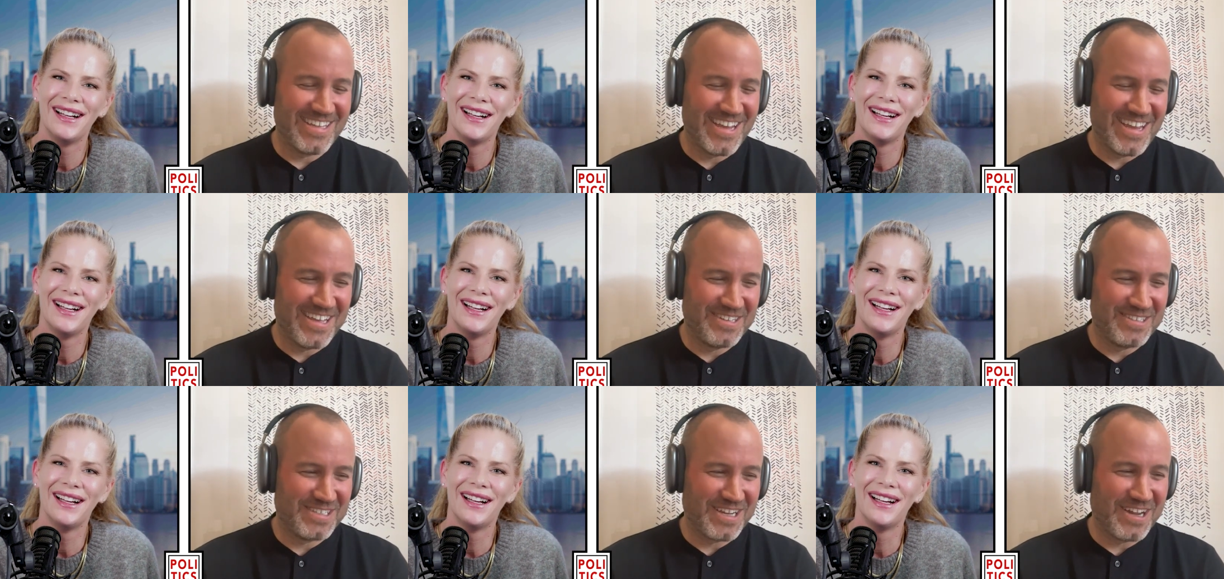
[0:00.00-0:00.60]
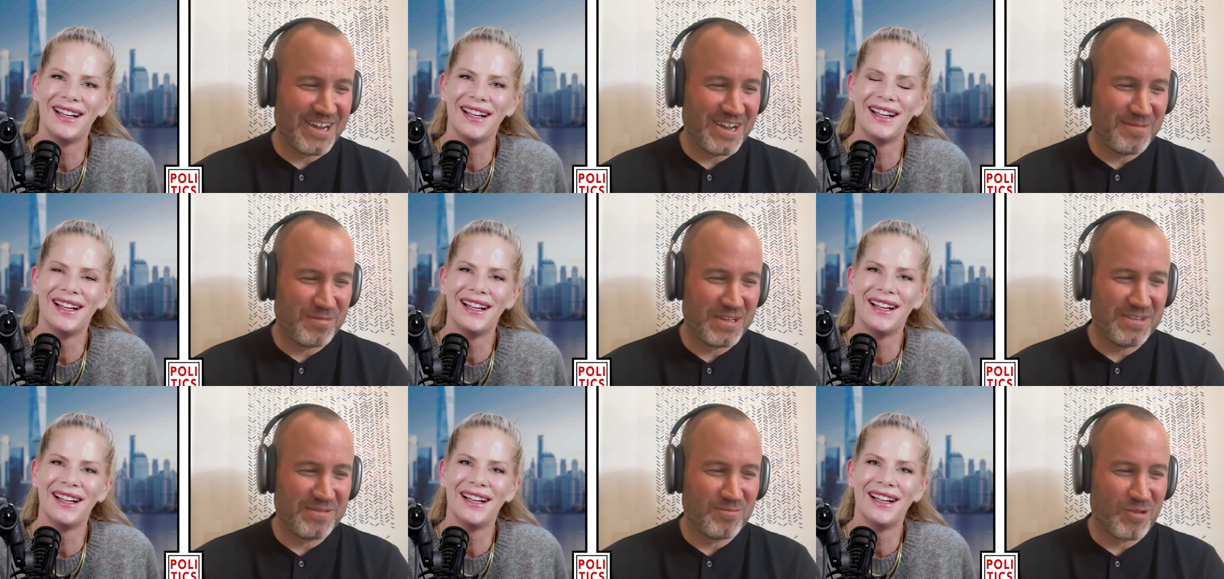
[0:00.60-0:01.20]
Speaker 1: at the end, uh,
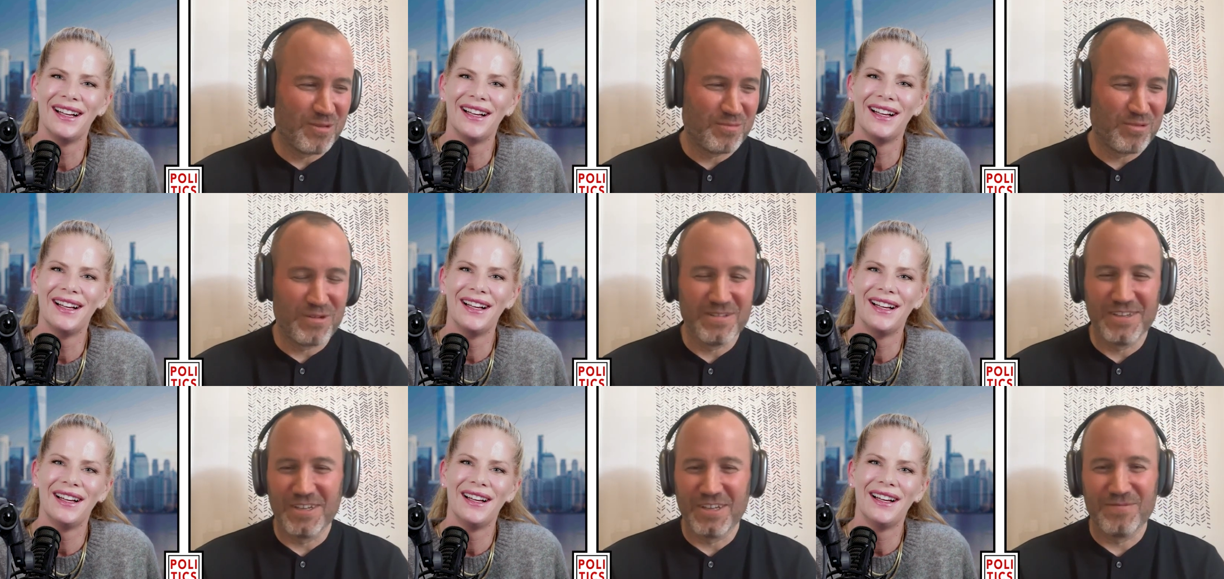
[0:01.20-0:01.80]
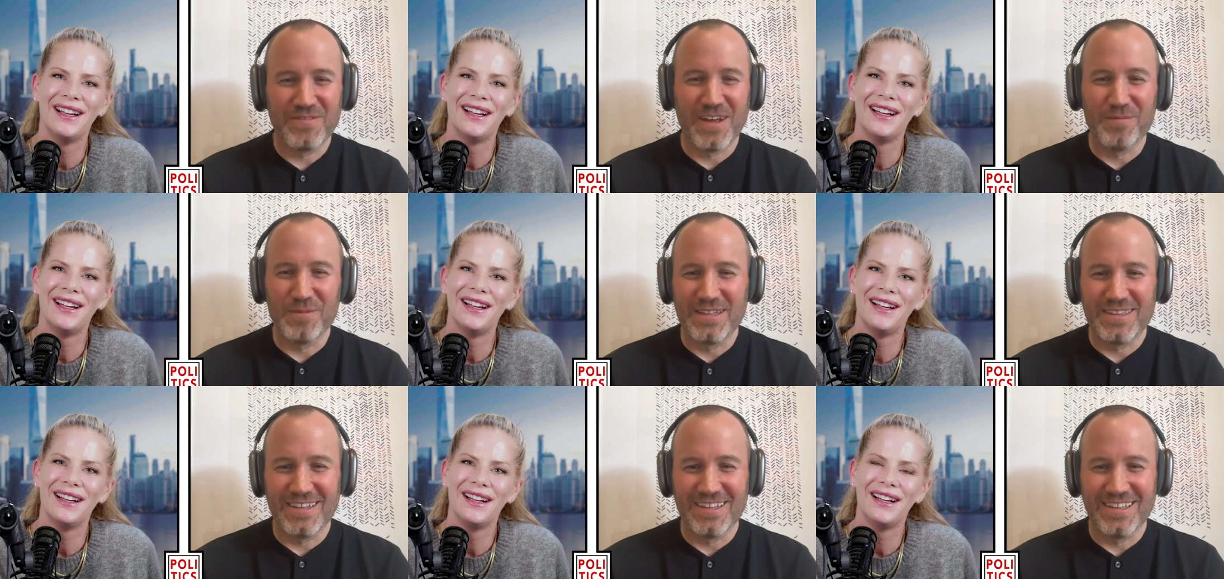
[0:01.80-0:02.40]
but more importantly, you can find
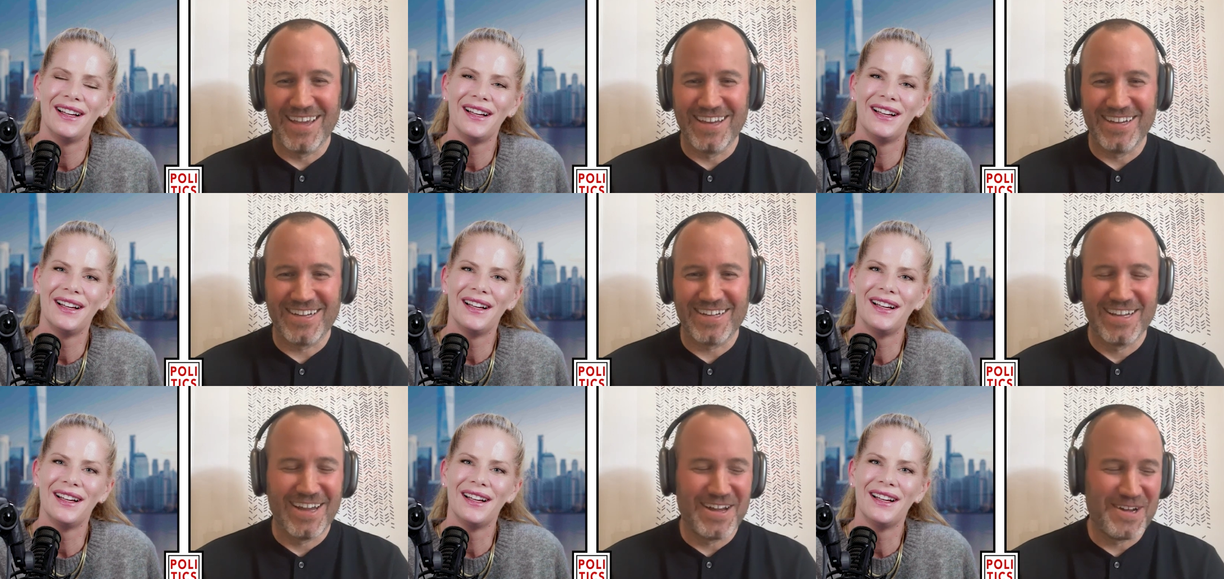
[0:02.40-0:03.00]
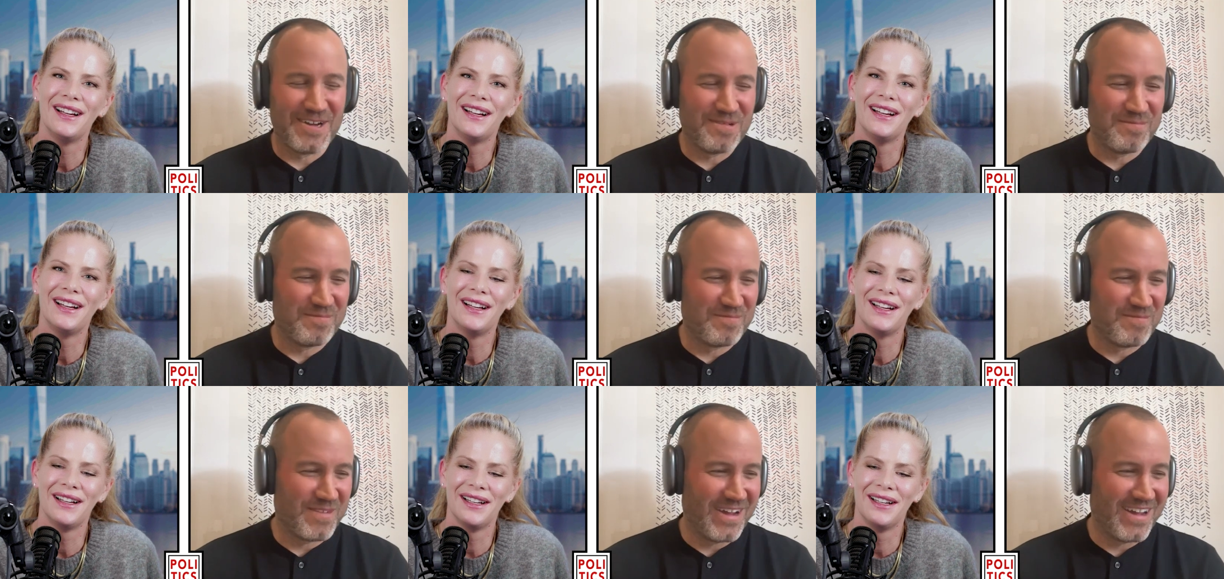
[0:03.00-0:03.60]
me at the Atlantic. Um,
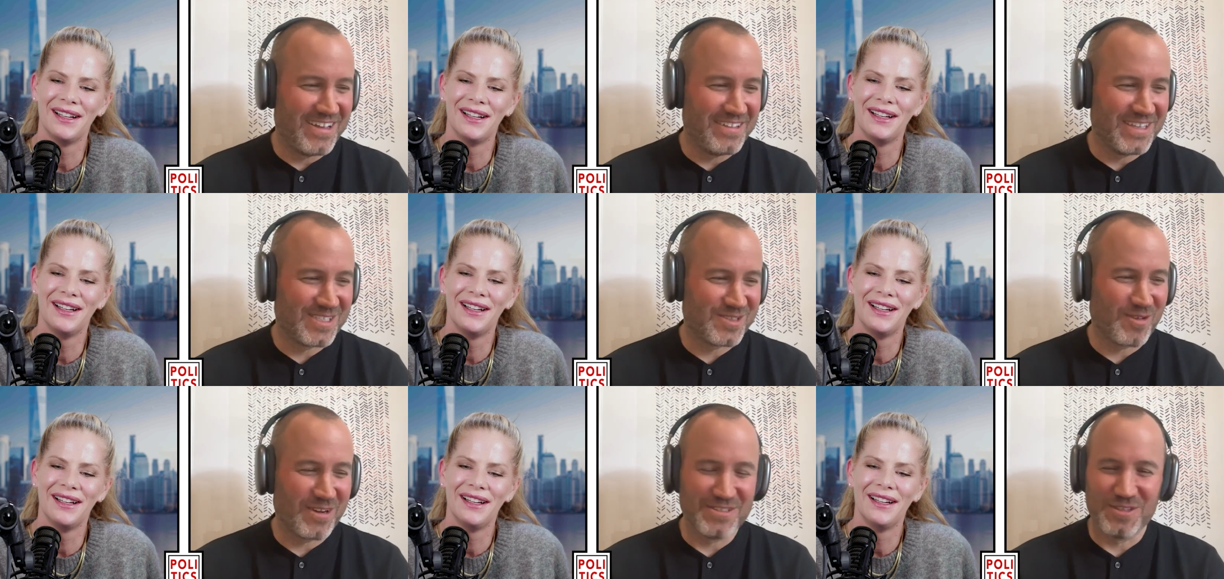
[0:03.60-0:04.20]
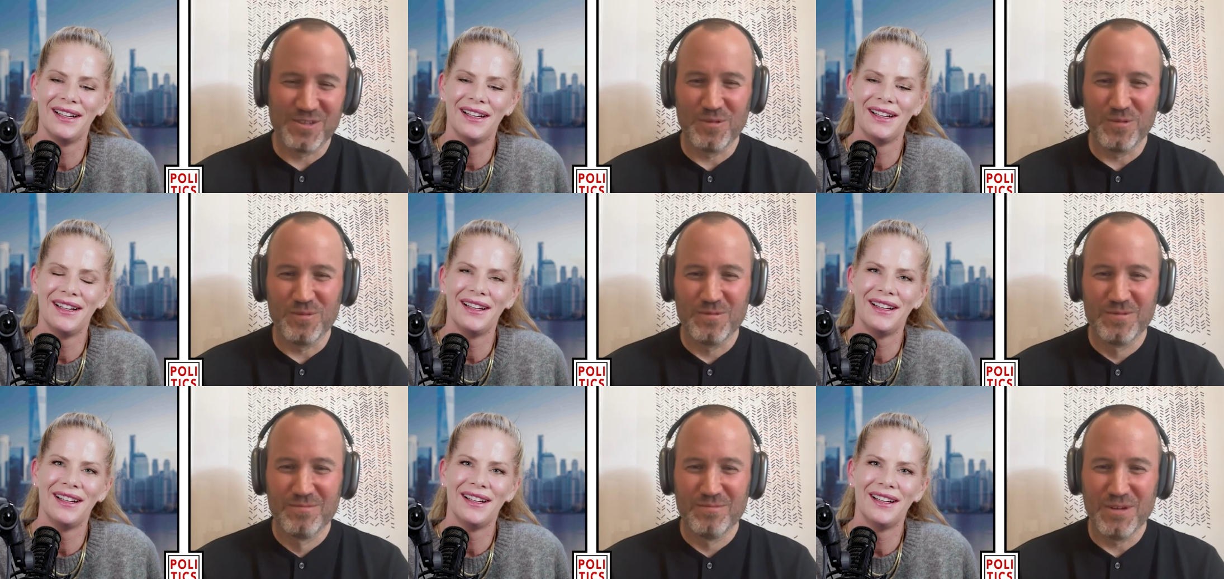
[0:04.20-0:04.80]
uh, that's where I do
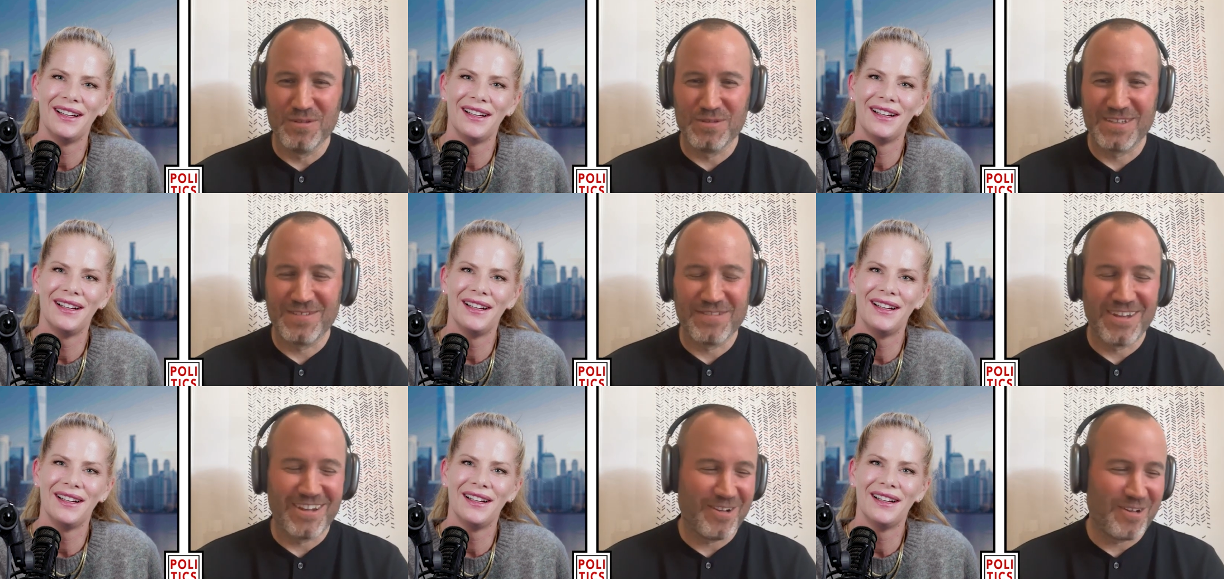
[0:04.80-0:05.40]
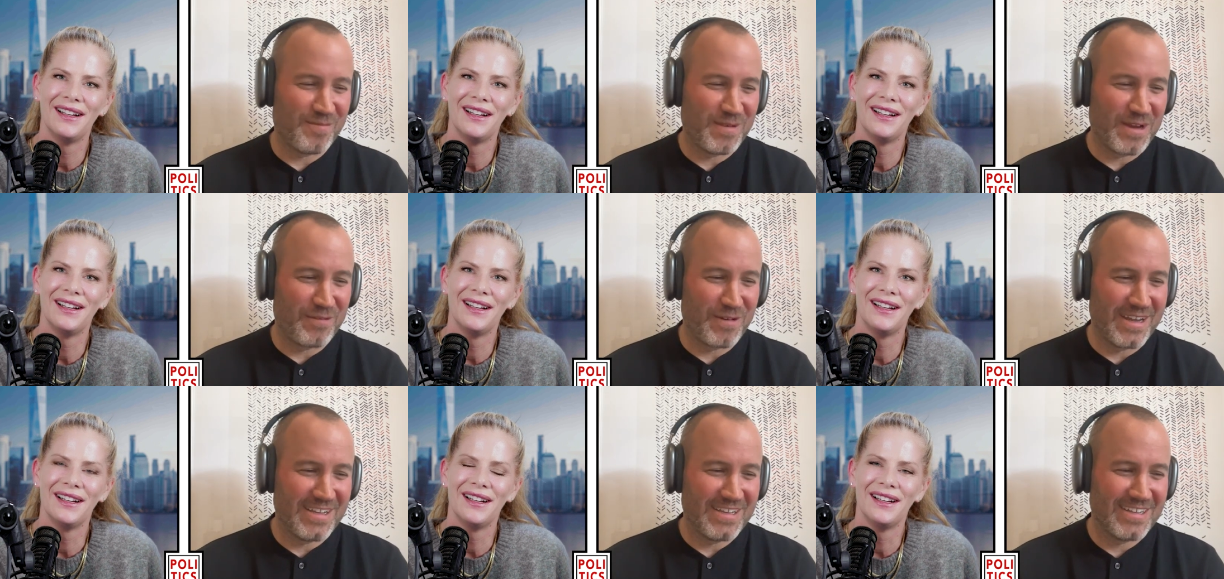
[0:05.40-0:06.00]
most, if not all, of my
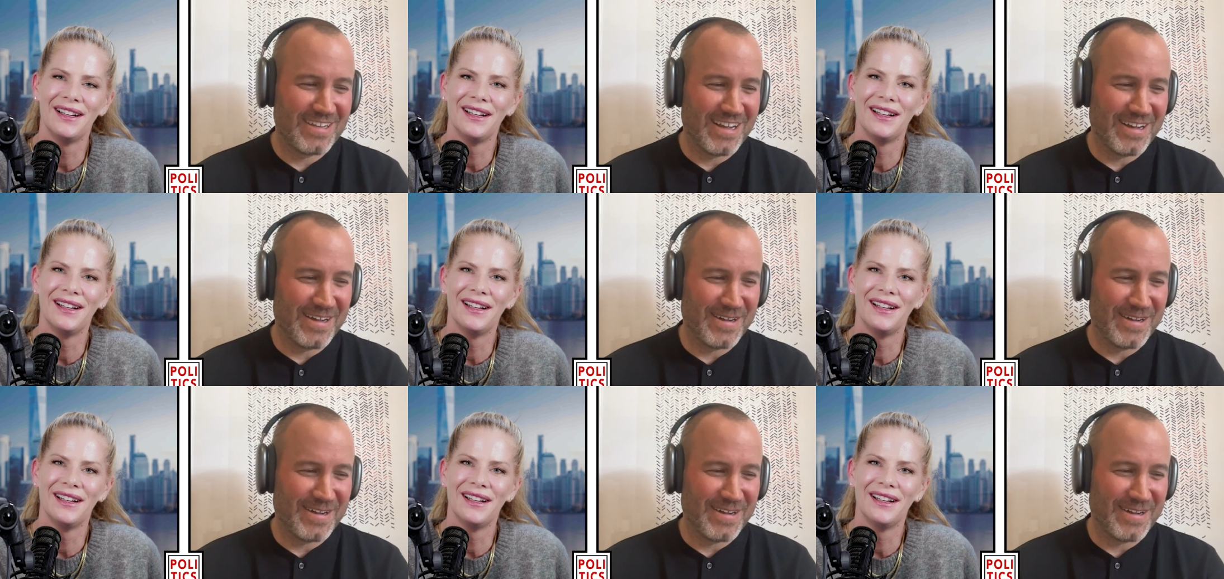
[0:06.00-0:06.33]
writing.